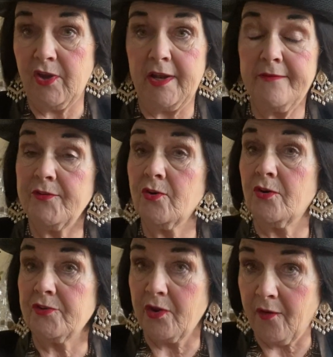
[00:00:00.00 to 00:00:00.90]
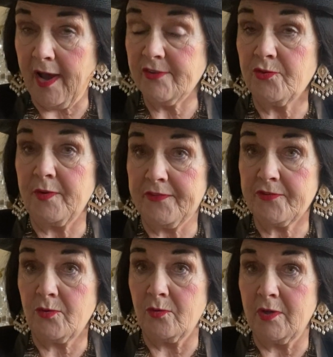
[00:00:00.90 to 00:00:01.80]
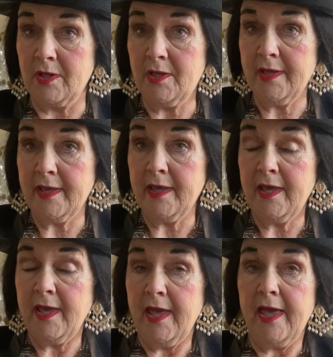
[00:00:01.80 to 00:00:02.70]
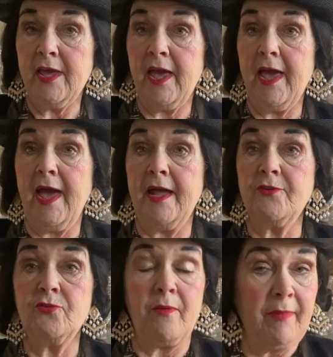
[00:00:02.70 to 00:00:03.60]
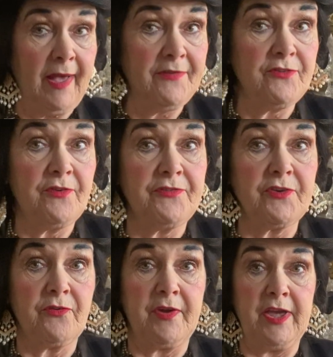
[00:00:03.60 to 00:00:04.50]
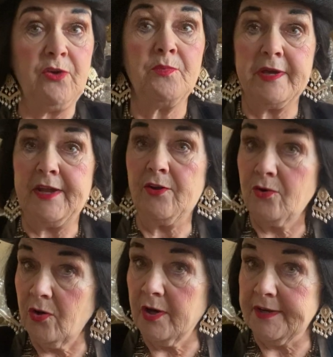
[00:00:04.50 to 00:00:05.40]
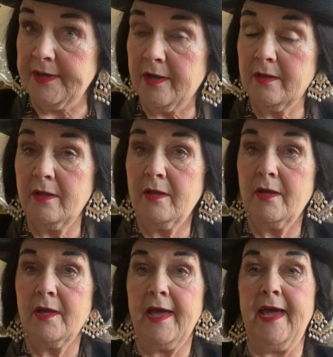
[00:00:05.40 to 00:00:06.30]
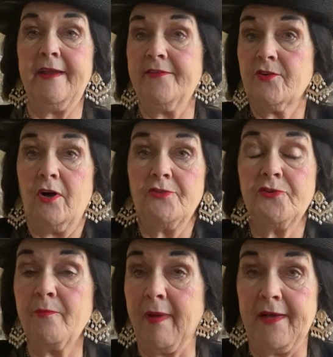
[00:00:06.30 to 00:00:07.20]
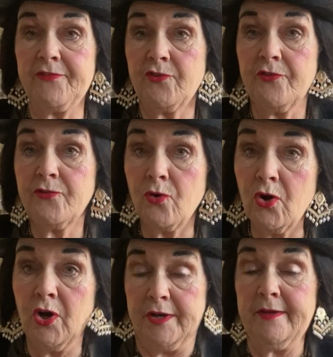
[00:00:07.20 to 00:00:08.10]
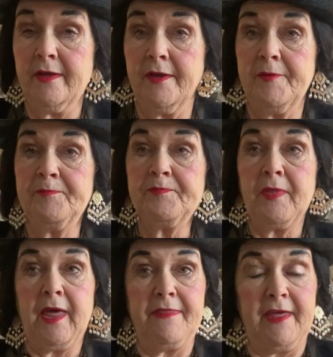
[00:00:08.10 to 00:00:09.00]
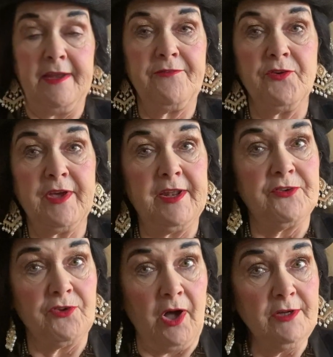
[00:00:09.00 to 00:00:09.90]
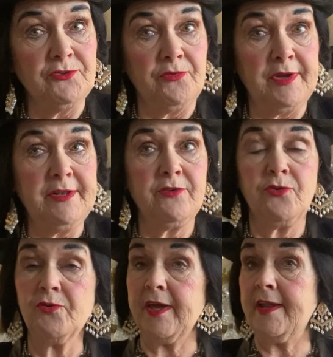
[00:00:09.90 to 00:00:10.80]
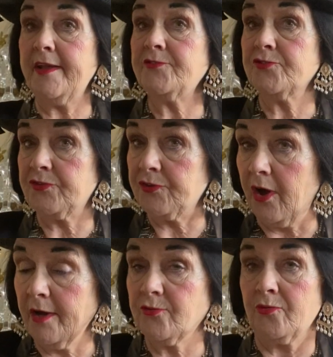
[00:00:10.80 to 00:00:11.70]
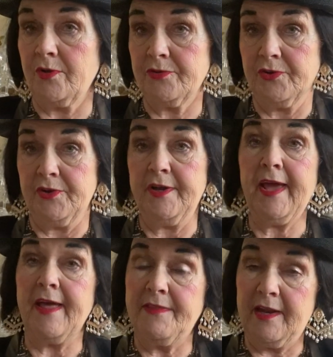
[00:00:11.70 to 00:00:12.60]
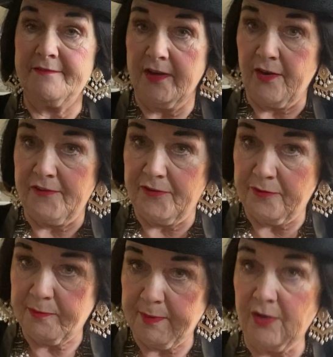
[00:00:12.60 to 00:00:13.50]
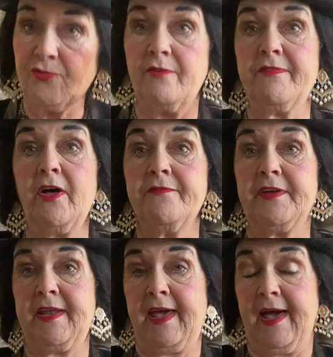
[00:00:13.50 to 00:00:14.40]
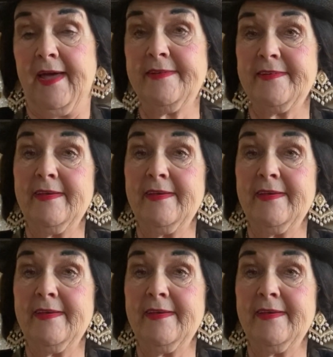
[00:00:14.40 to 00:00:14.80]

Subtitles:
and if you go to graduate school and do a master's degree, you will get a hood, and it's called your master's hood. Then if you get a doctorate, you get a doctoral hood, and then a very special velvet hat,